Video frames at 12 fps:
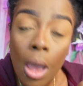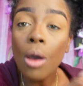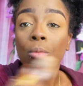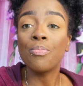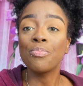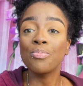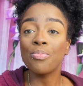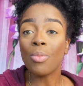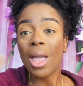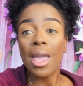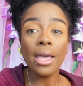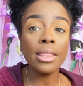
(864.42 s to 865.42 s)
Oh,
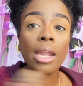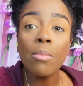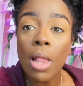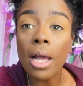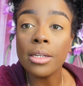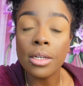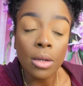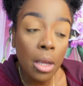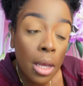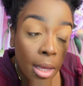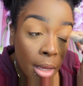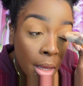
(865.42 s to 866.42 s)
and then I blocked her.
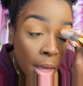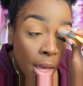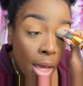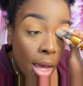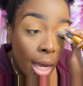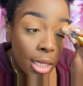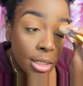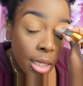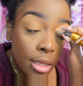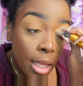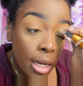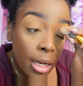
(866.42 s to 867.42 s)
I
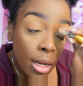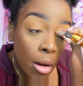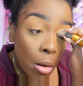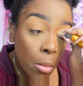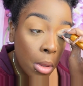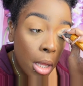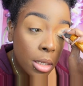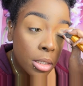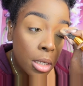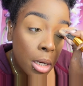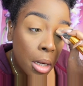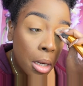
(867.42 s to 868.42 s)
sent that and then I blocked
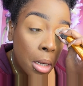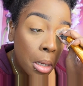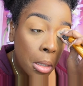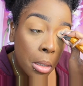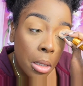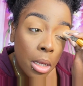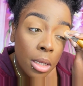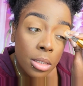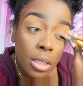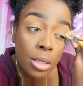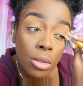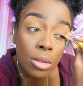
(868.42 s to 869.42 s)
her. I
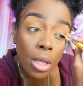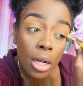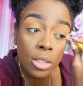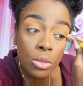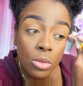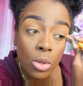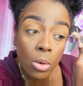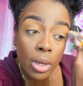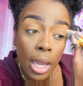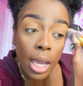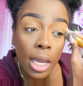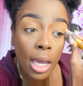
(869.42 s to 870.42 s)
said, you thought you was gonna
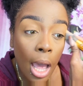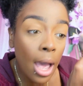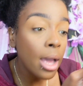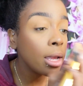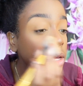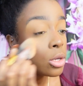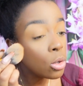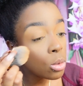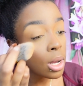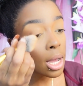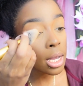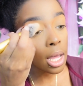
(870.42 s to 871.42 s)
get got? You
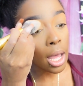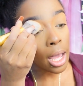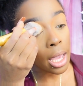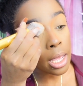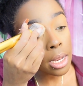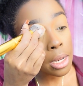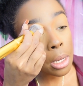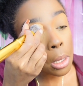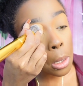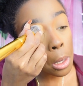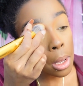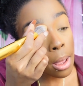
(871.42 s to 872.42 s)
got got.
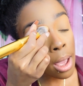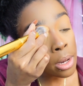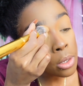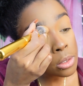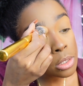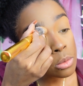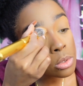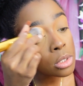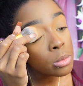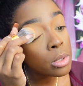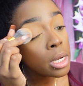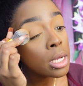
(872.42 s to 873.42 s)
I know she was
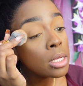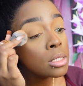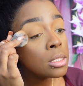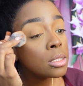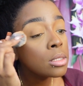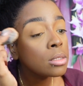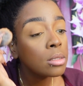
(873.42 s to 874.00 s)
surprised.